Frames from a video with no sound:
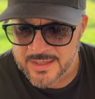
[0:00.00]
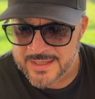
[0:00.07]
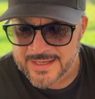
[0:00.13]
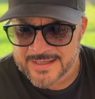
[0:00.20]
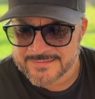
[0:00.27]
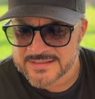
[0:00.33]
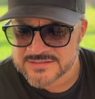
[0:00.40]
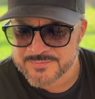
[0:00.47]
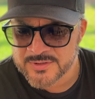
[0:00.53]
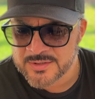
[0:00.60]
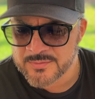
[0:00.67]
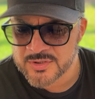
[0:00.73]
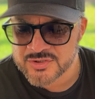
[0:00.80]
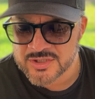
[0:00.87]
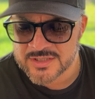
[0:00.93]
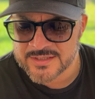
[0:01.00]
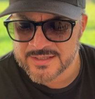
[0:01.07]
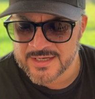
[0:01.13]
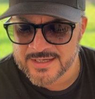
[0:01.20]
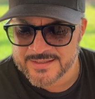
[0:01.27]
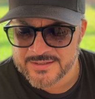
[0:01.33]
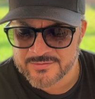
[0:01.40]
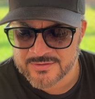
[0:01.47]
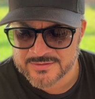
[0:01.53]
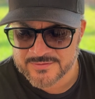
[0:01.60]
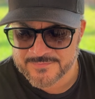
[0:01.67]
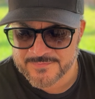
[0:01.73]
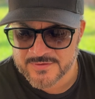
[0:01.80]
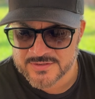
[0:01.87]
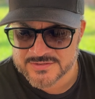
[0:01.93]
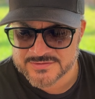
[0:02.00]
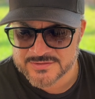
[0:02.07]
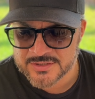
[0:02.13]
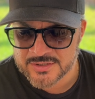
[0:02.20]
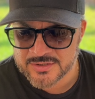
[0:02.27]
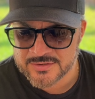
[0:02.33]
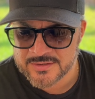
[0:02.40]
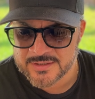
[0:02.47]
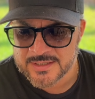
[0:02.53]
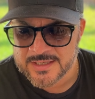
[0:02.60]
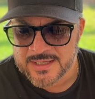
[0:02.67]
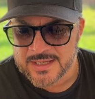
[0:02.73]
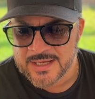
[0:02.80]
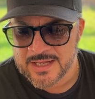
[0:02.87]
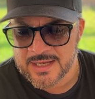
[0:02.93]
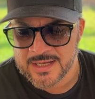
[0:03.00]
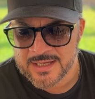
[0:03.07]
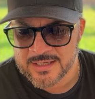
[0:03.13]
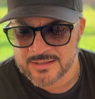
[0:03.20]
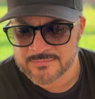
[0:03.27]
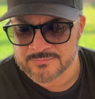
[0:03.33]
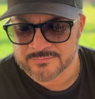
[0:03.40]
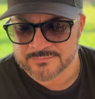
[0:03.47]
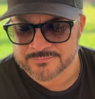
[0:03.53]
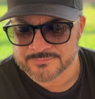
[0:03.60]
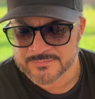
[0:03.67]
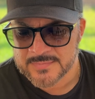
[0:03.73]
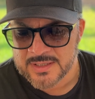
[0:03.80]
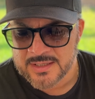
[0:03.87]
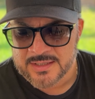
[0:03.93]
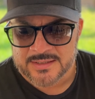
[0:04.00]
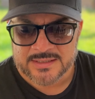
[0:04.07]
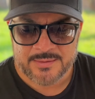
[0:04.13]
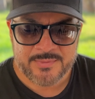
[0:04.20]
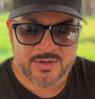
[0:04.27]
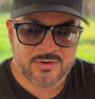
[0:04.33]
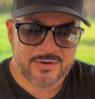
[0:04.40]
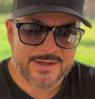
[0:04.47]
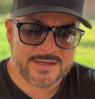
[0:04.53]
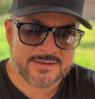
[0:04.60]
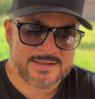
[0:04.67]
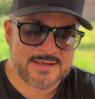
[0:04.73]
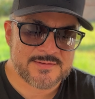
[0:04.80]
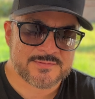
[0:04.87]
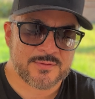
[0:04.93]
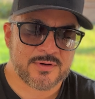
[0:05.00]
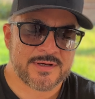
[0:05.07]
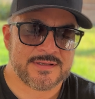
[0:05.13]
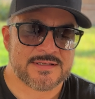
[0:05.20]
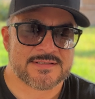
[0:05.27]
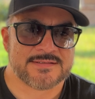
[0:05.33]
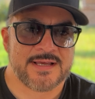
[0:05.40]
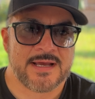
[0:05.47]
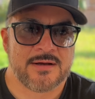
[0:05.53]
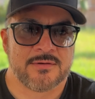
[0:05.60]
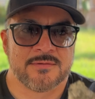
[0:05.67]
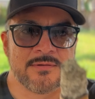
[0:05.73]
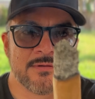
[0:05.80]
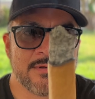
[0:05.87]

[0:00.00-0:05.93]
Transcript: And that's pretty much all I got here on the first third. Um, let me go ahead and keep smoking this down